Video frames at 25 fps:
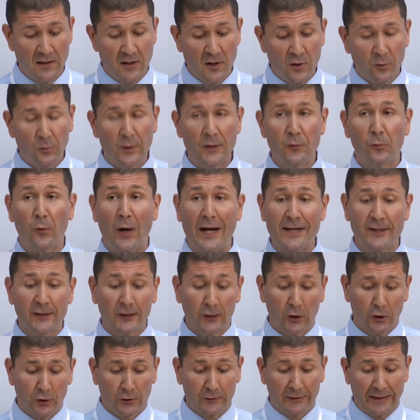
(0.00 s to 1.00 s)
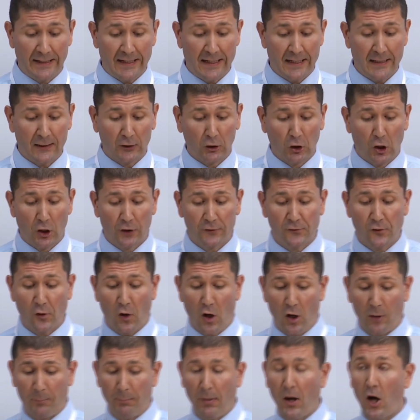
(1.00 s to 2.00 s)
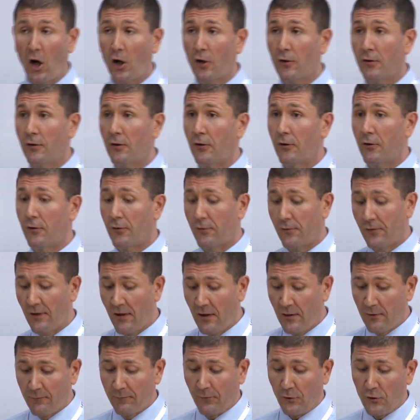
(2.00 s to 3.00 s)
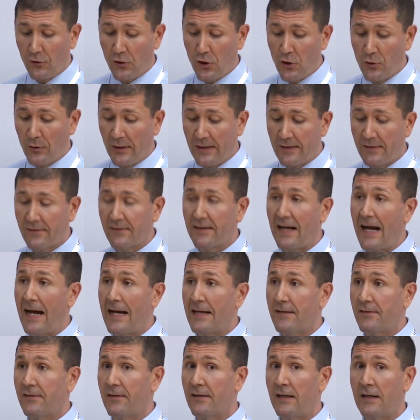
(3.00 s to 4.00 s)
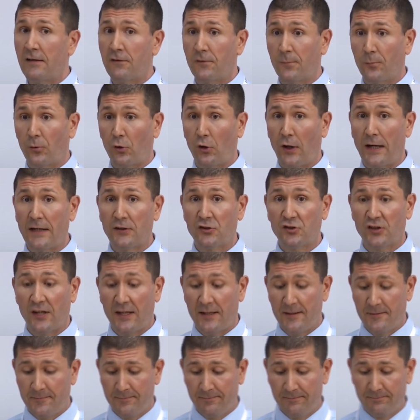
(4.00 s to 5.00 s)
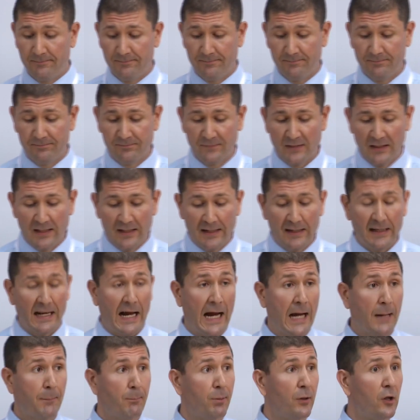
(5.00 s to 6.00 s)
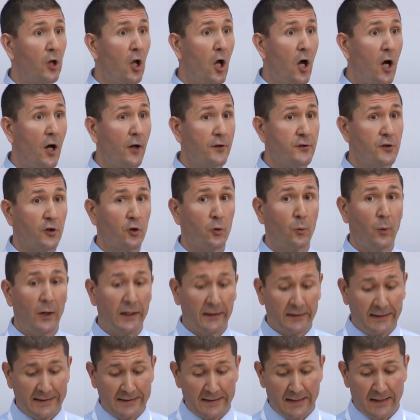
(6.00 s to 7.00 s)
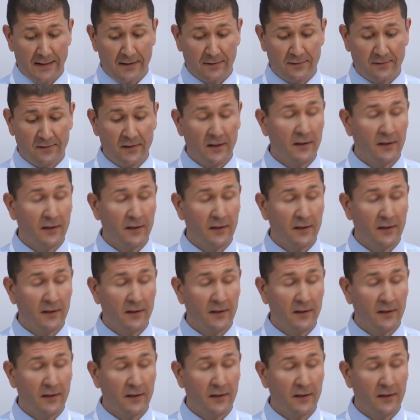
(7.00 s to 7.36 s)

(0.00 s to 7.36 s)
We regularly look to our partners for new insights and inspiration, and I applaud your willingness